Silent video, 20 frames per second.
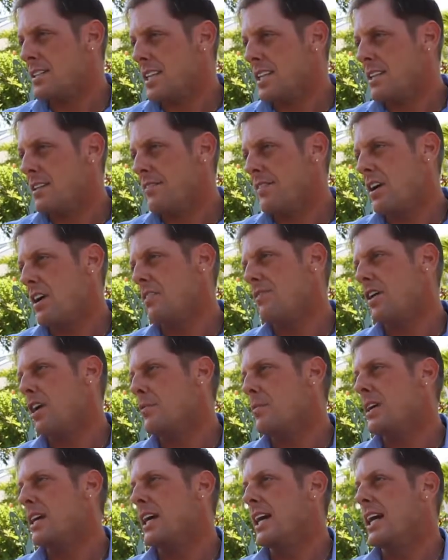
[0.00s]
in the very, very
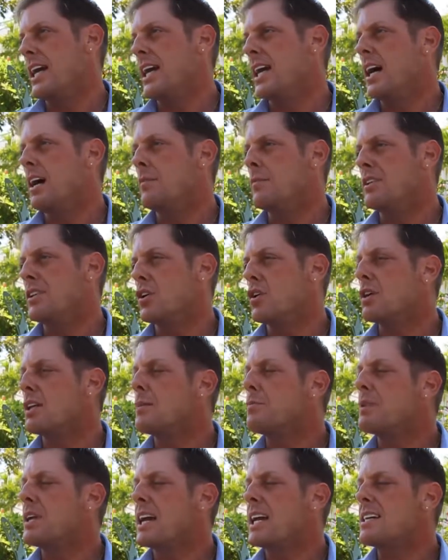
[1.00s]
beginning, in the early
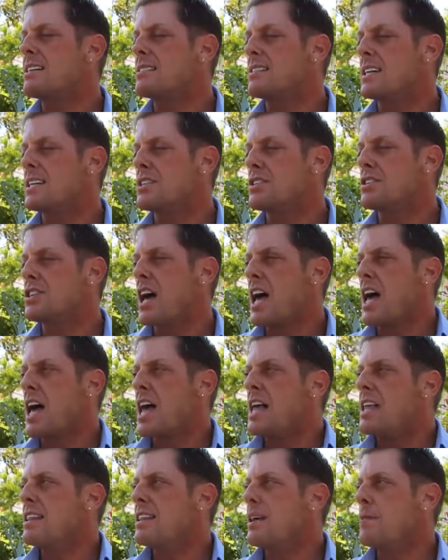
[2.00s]
planning stages,
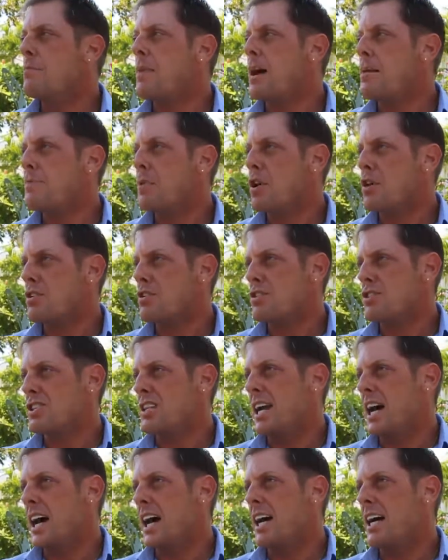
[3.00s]
that my partners
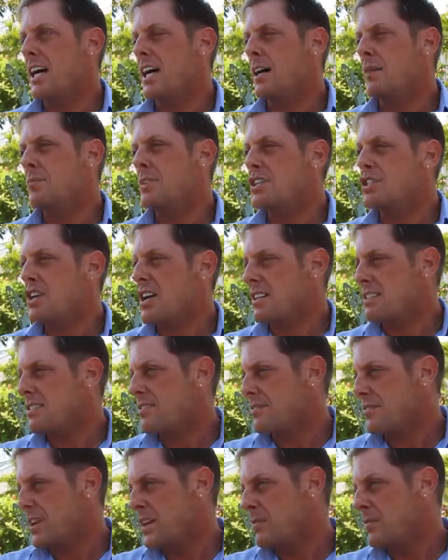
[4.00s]
and I, the Johnson
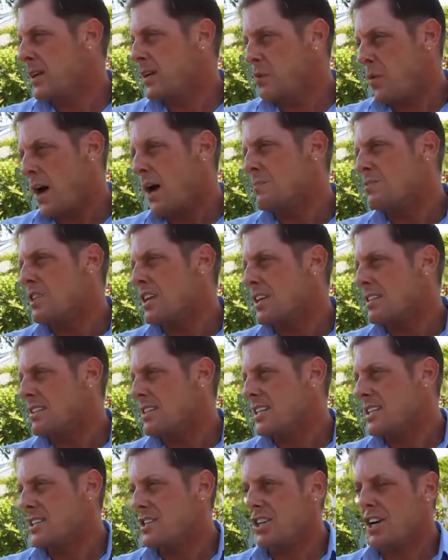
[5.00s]
family, Rob
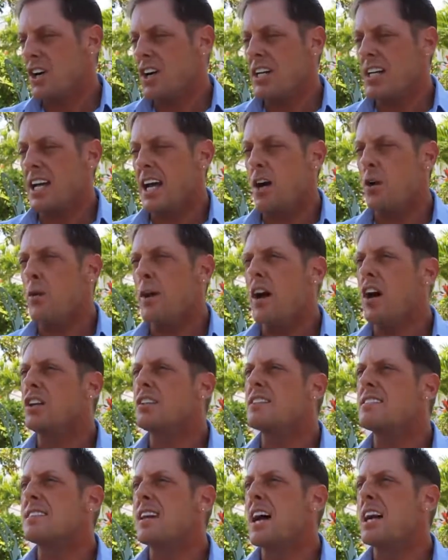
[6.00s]
Johnson and Jerry and Gail, we all
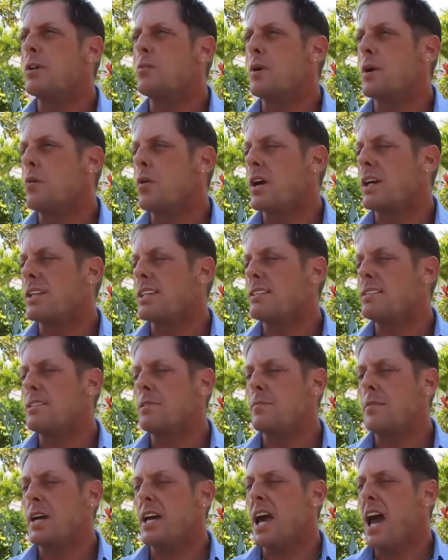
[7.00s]
decided we wanted this to
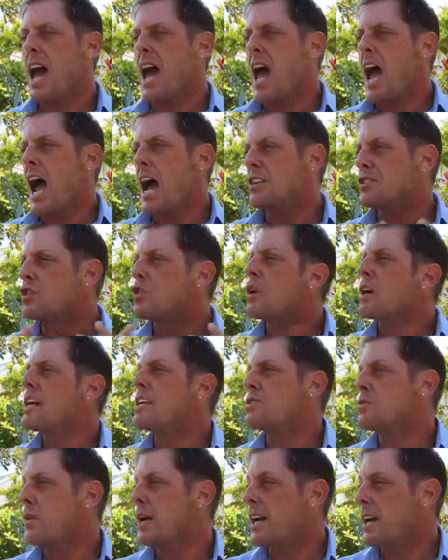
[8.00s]
be as green
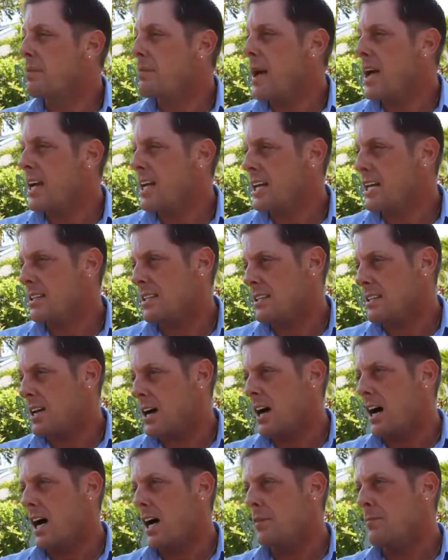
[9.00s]
as we could make it at the
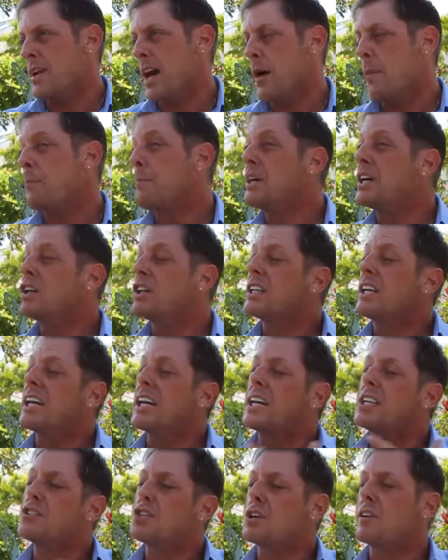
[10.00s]
time. Now,
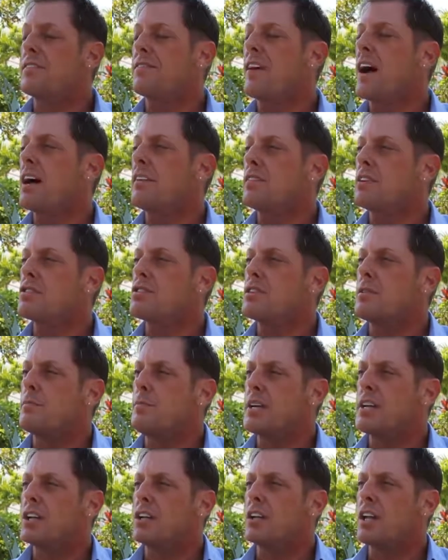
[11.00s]
building, it took 5 years to
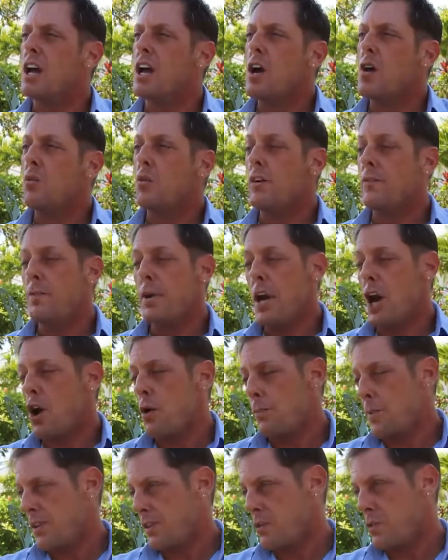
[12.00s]
build. We've been
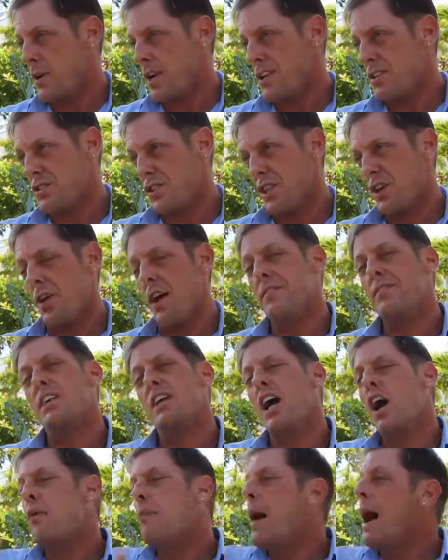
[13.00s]
open 3, so you have to
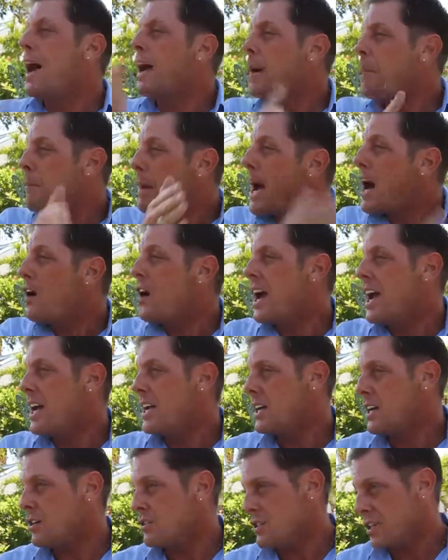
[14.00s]
go back about 8
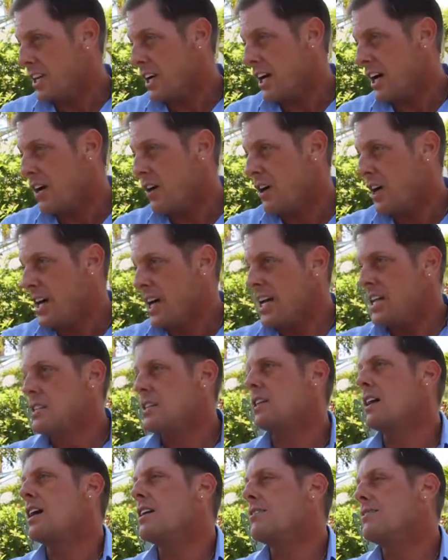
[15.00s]
years ago
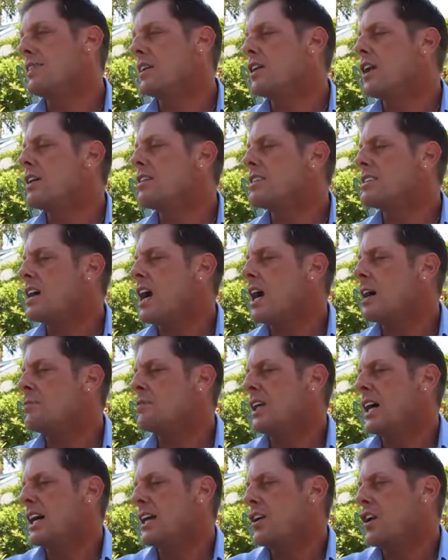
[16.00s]
to kind of figure out the
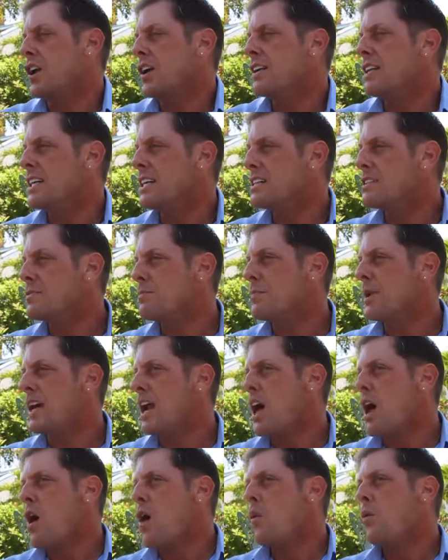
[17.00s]
timeline on this. But
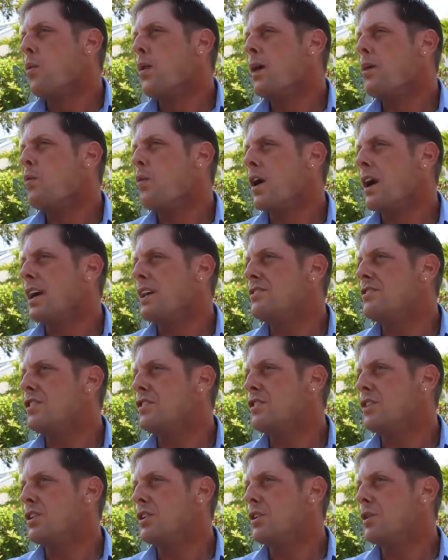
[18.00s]
we wanted to
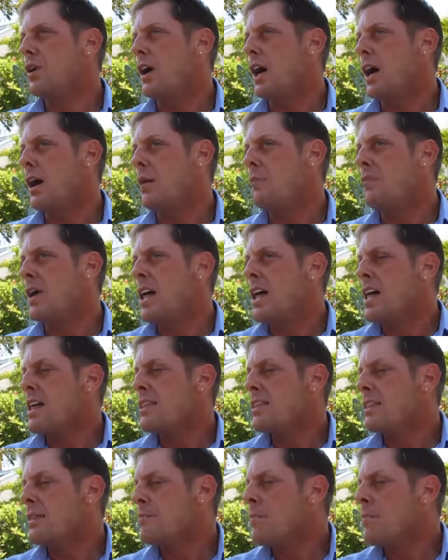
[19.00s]
do the